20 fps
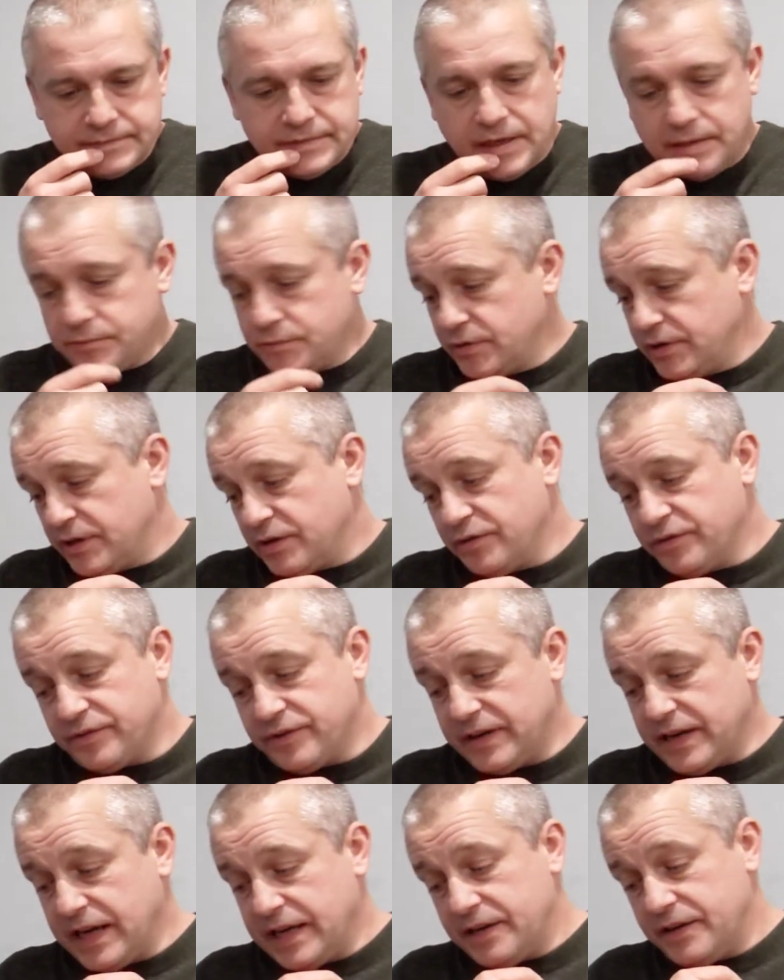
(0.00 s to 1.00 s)
I'm going to go
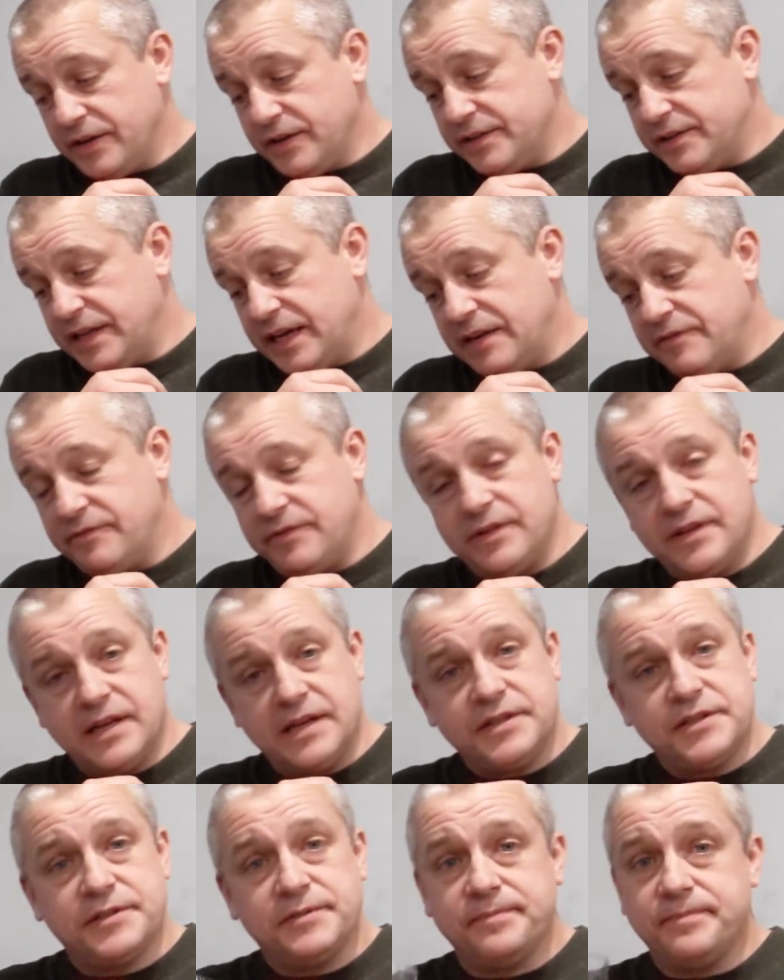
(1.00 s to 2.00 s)
for 9 out of 10 for
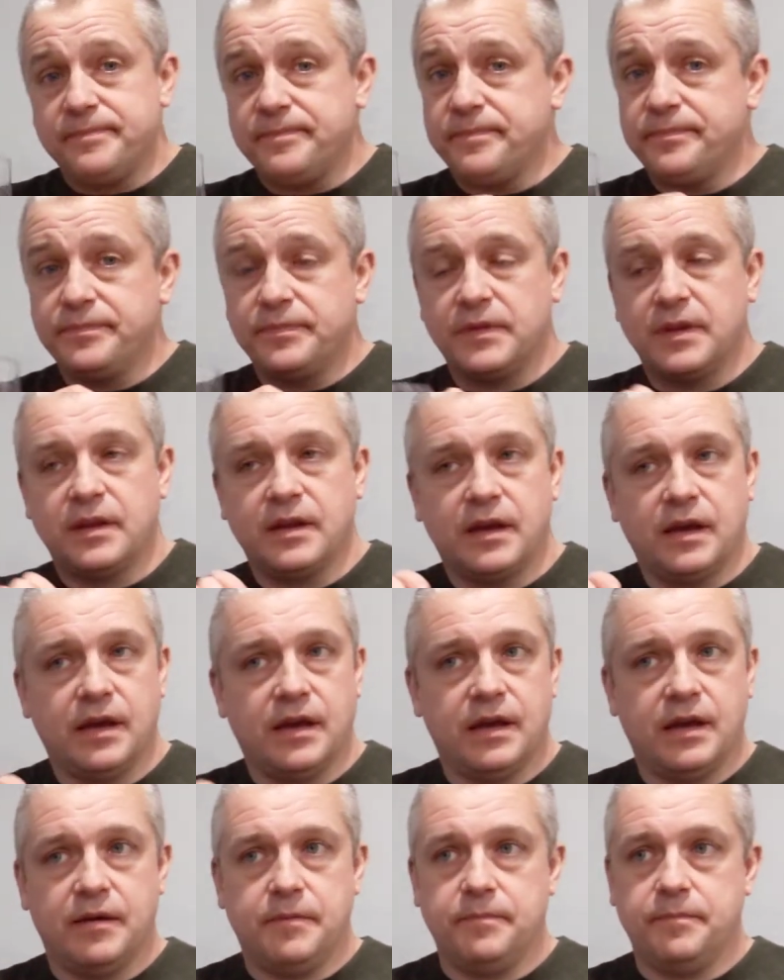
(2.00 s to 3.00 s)
this.
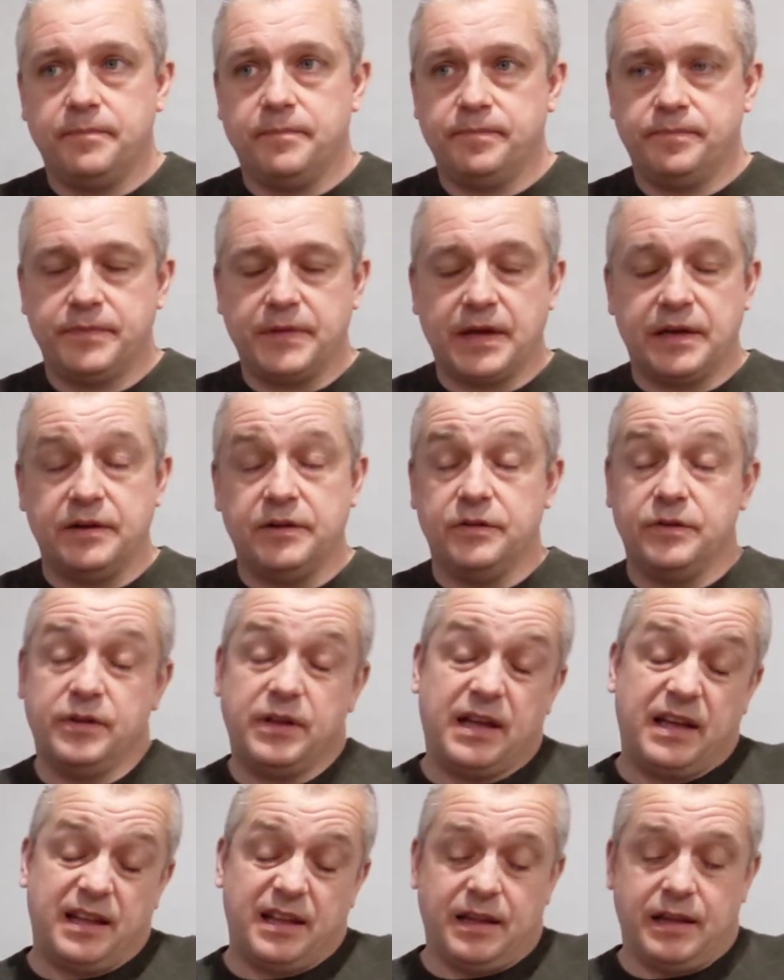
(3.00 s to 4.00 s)
I know
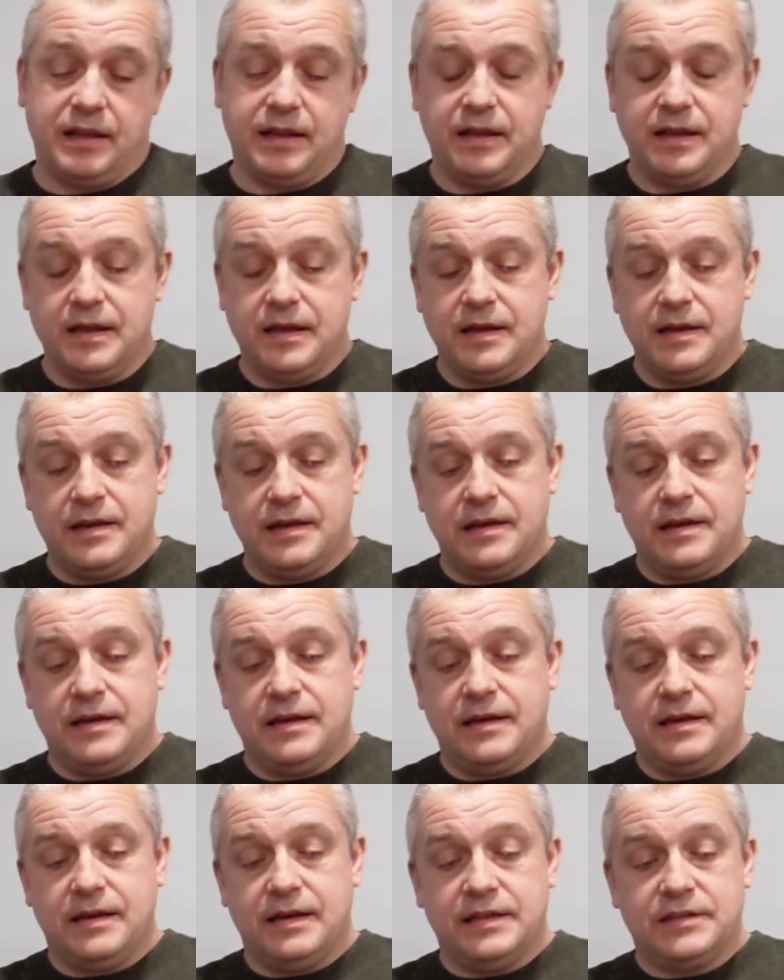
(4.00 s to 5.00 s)

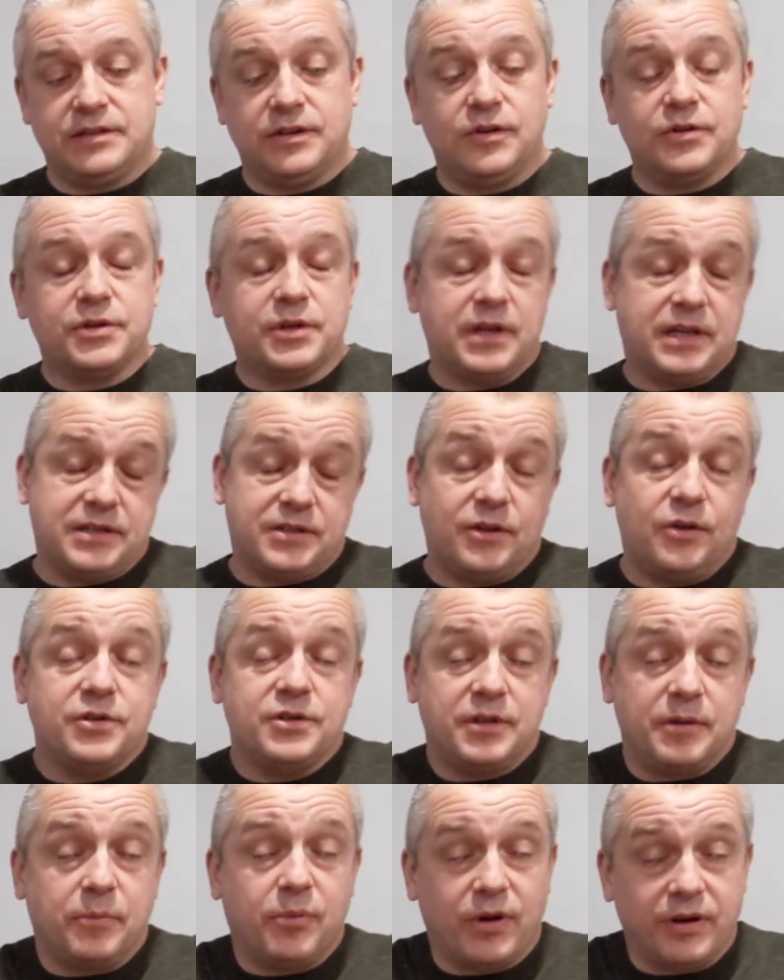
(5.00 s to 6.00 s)
it's
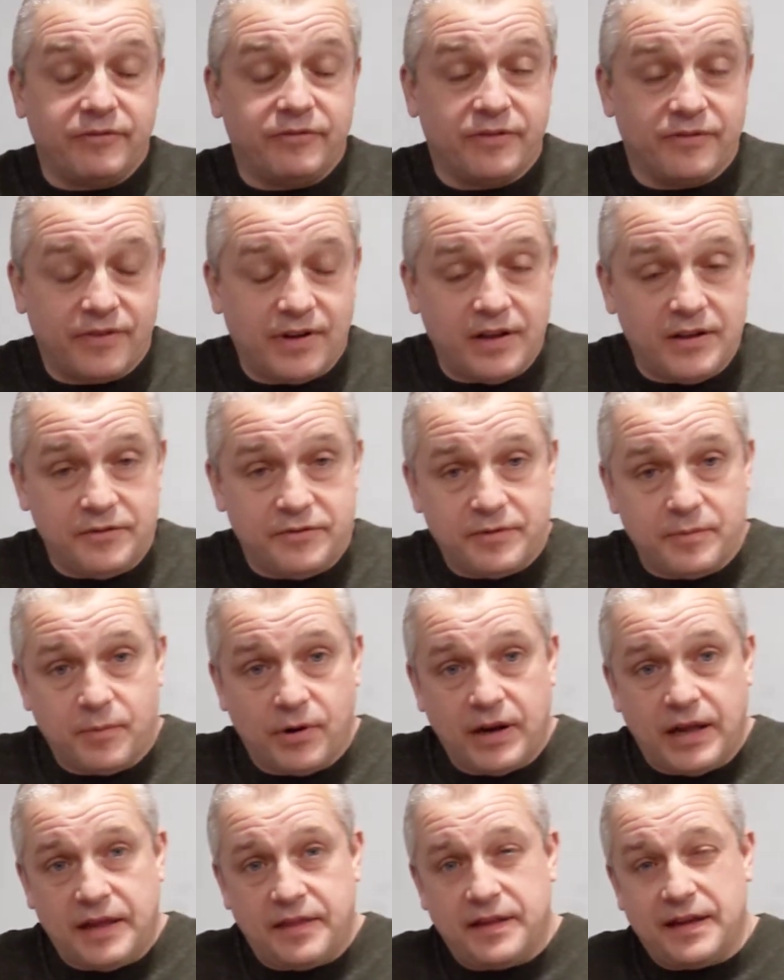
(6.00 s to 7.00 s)
losing a point for value for
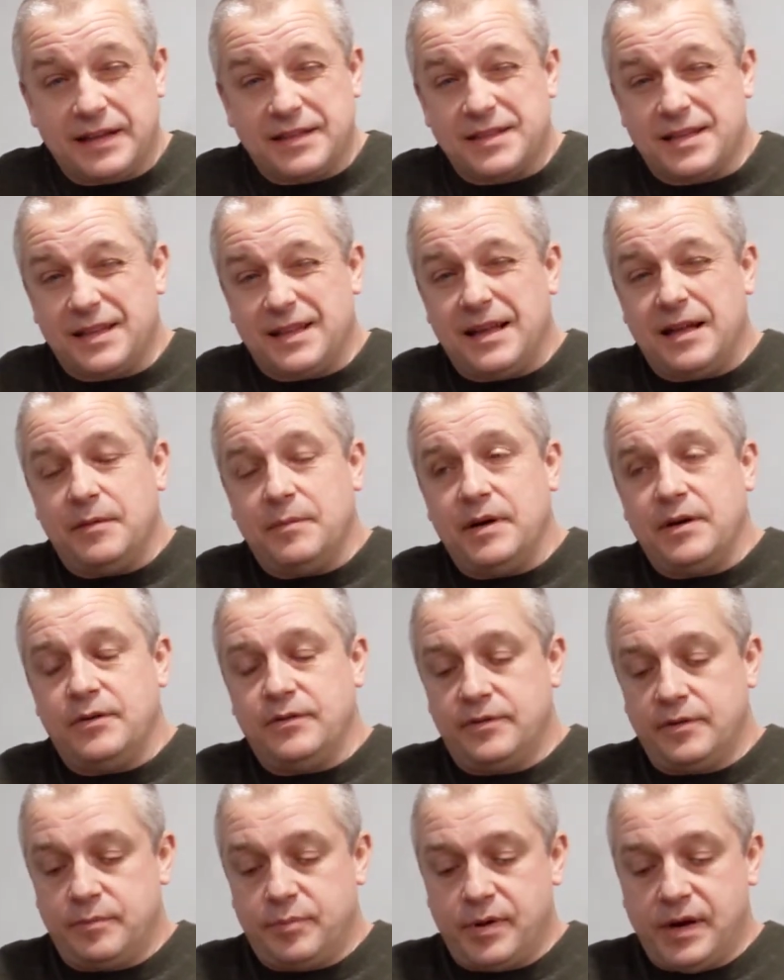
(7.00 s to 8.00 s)
money. I think it's a little bit
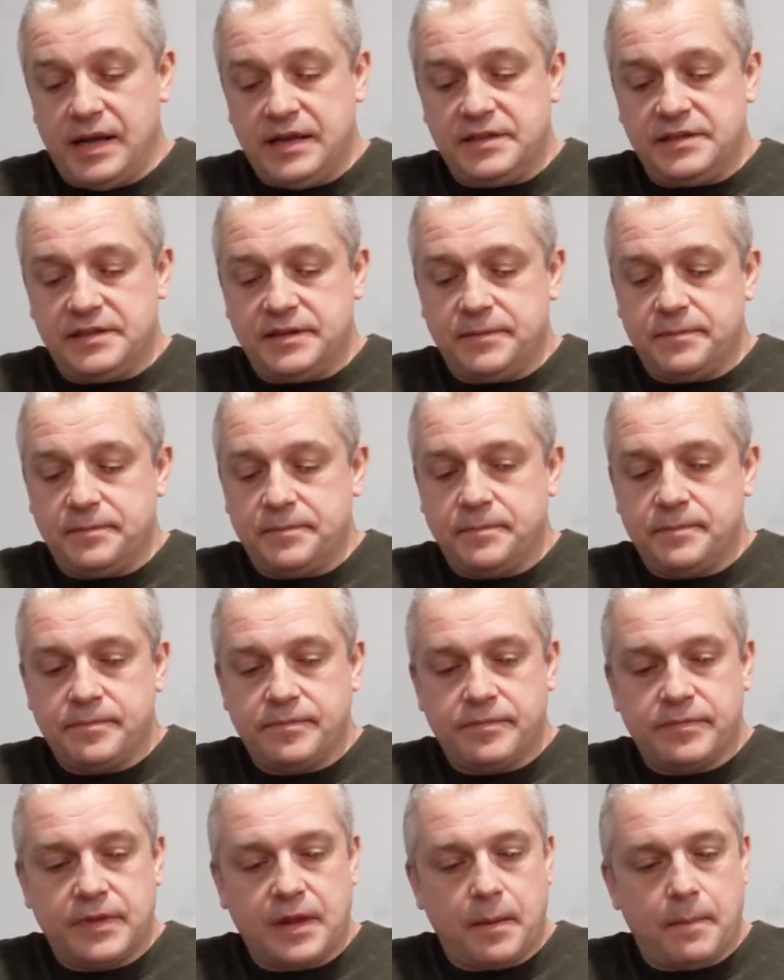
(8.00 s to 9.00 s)
overpriced,
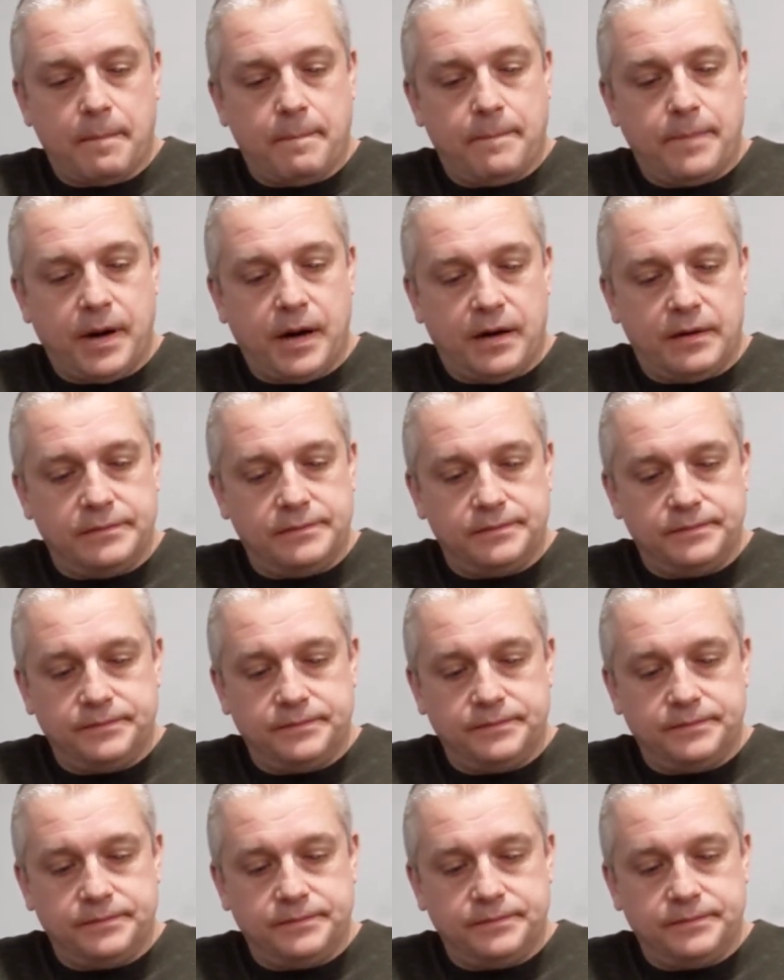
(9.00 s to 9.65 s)
but